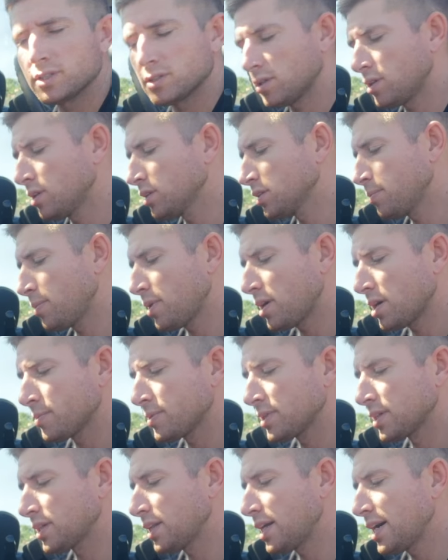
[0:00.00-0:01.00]
along the bottom
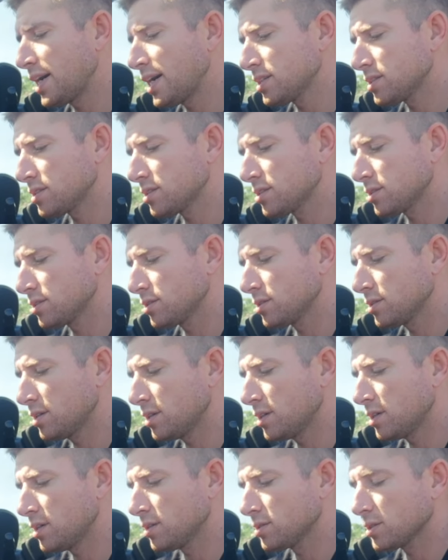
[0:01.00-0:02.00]
of the glass,
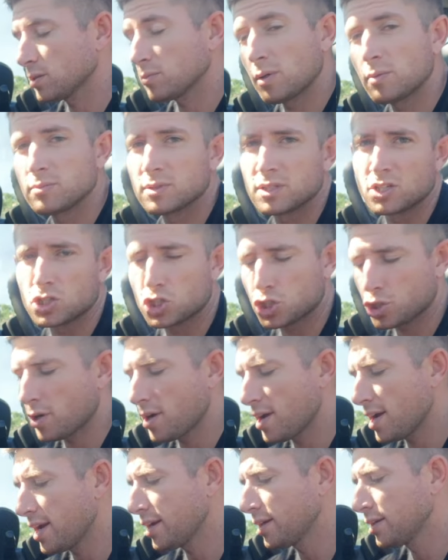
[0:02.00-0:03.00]
sometimes in a
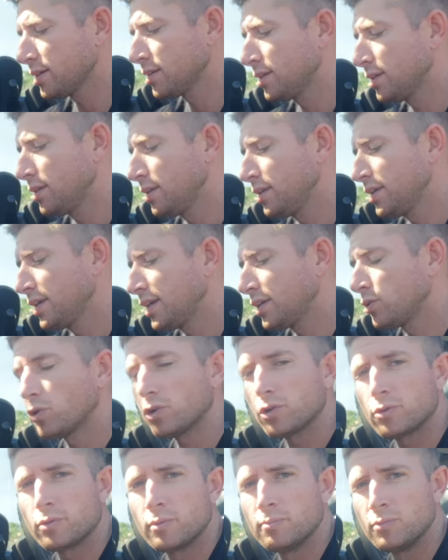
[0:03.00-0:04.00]
tray. In
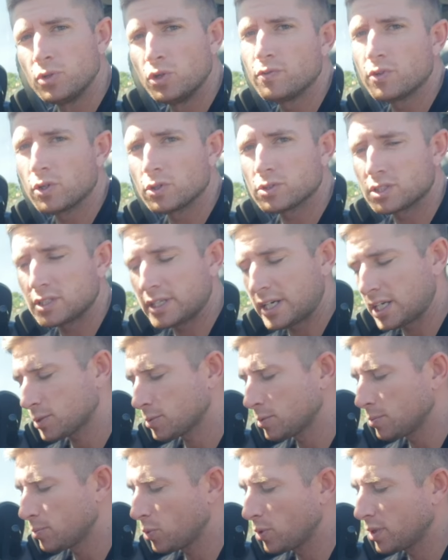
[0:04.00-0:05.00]
order to remove those
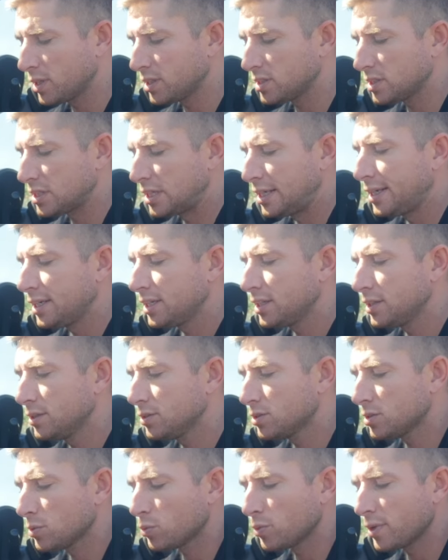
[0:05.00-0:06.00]
attachment points, you
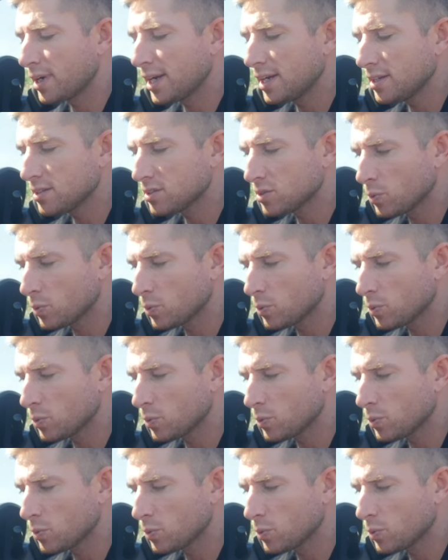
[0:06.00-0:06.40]
need to raise the